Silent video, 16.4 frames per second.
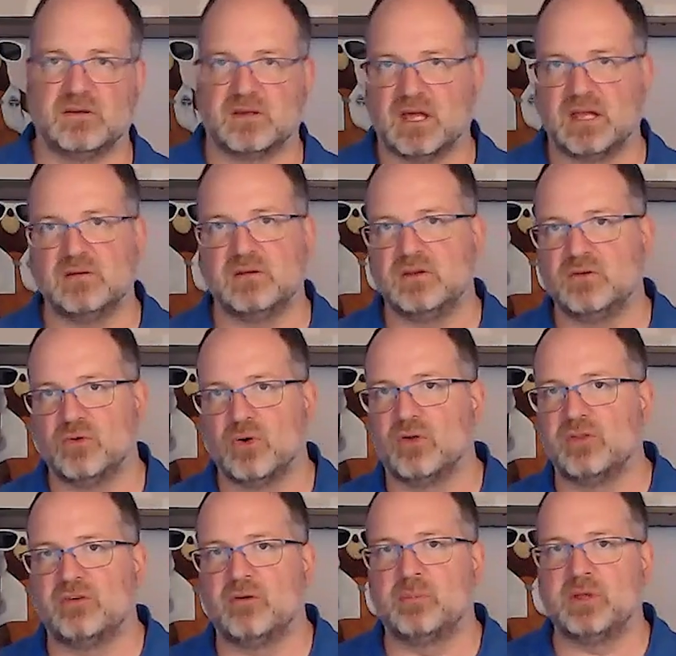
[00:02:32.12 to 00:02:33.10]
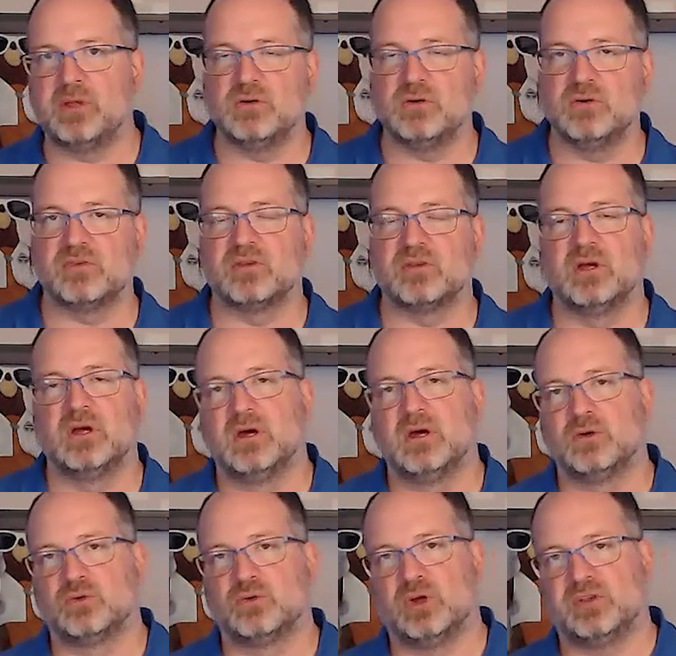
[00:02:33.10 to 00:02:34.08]
can the raw data be used
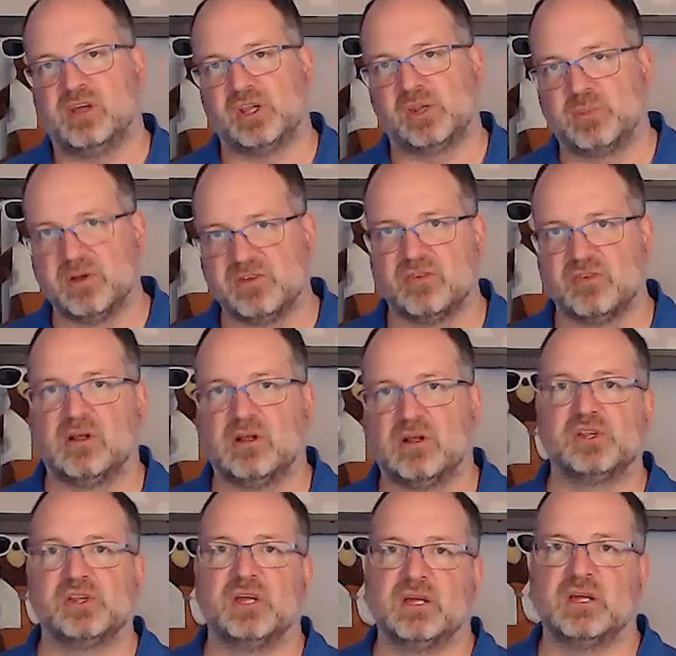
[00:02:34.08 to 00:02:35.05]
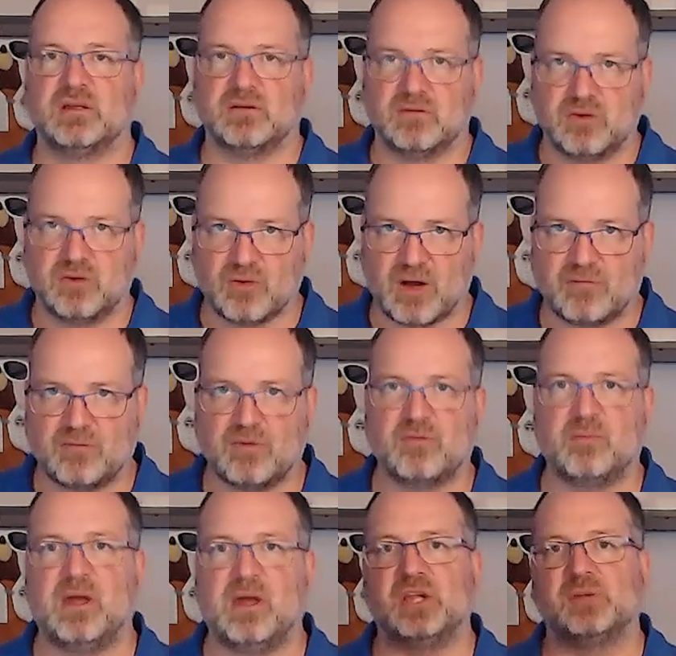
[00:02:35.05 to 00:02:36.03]
to attach business logic, derive
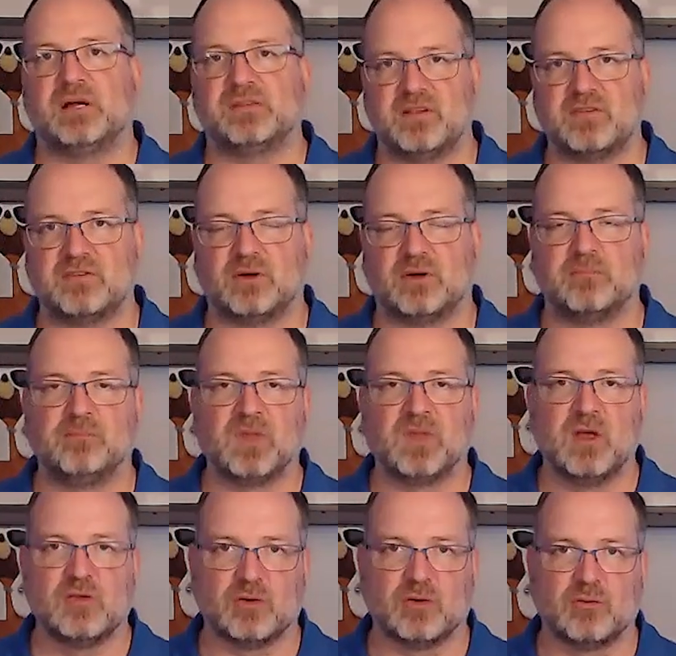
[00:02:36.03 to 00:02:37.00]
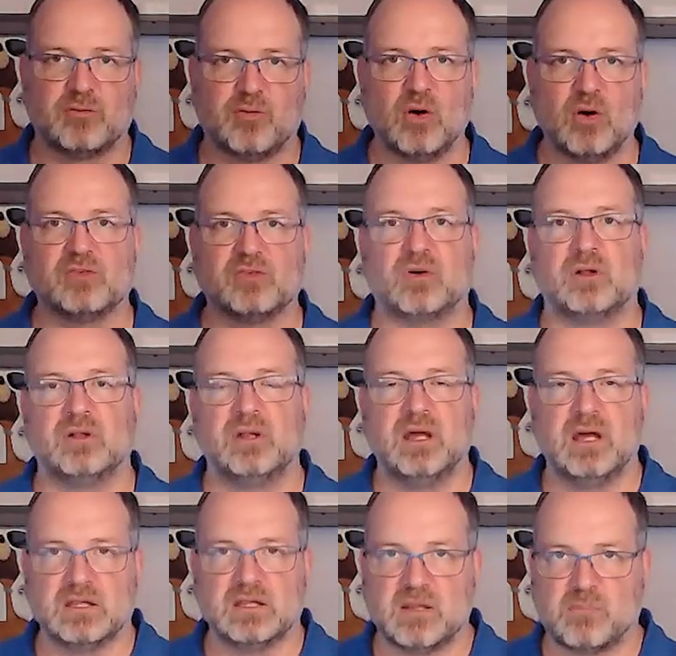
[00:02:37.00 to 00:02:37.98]
information out, and so on. So focus on
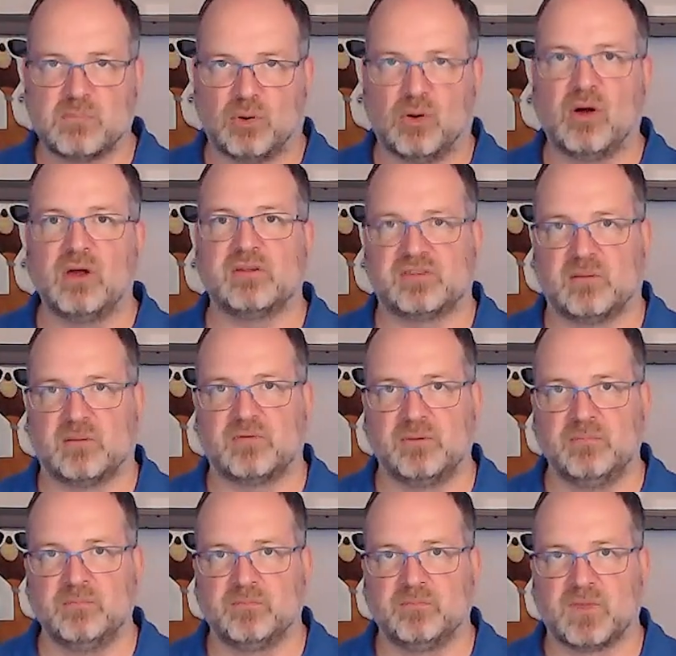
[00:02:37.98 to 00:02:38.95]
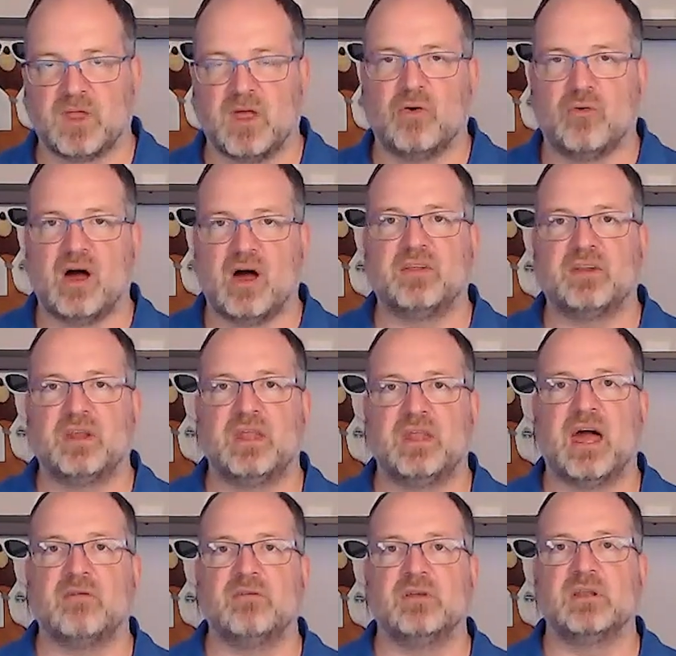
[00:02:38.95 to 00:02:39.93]
deploying something rather than
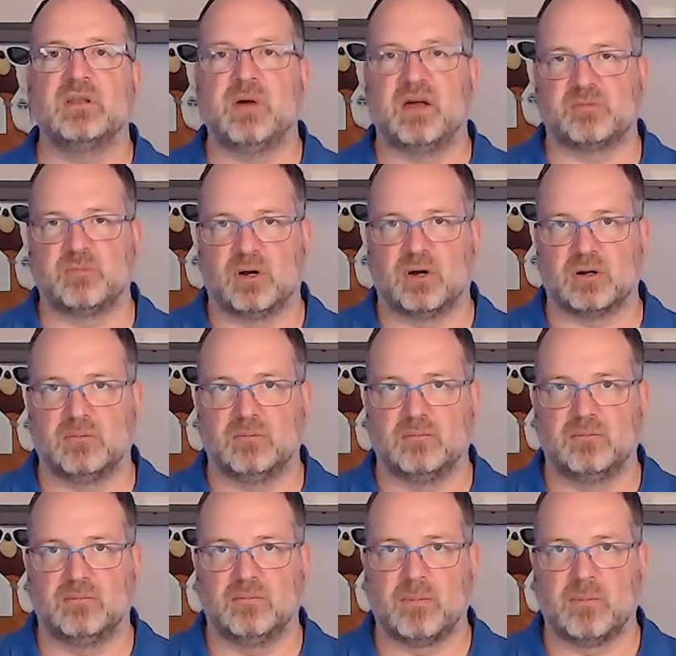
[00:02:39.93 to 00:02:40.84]
having the best model.